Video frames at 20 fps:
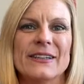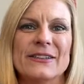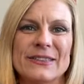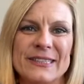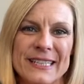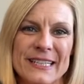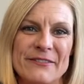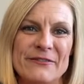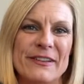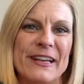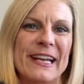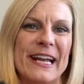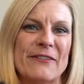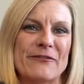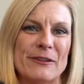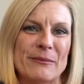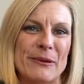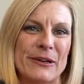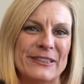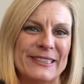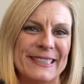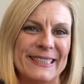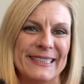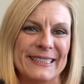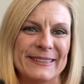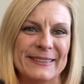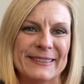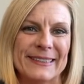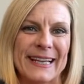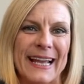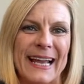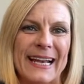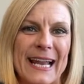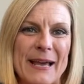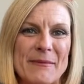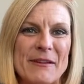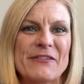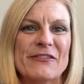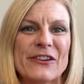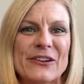Good evening, everybody. And
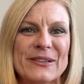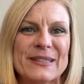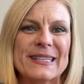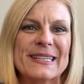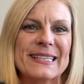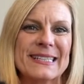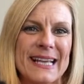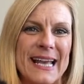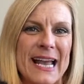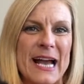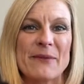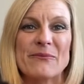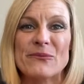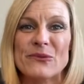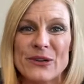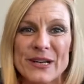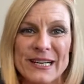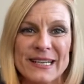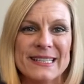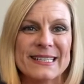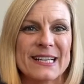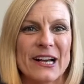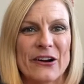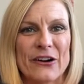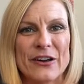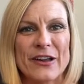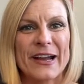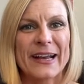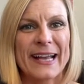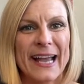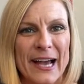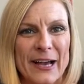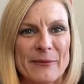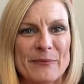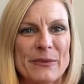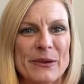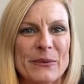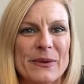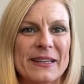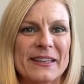let me firstly say I'm really sorry I can't
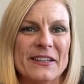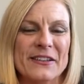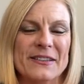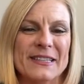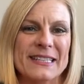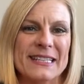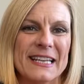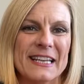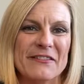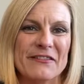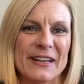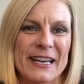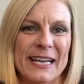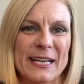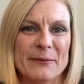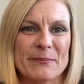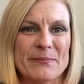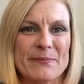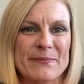be with you this evening.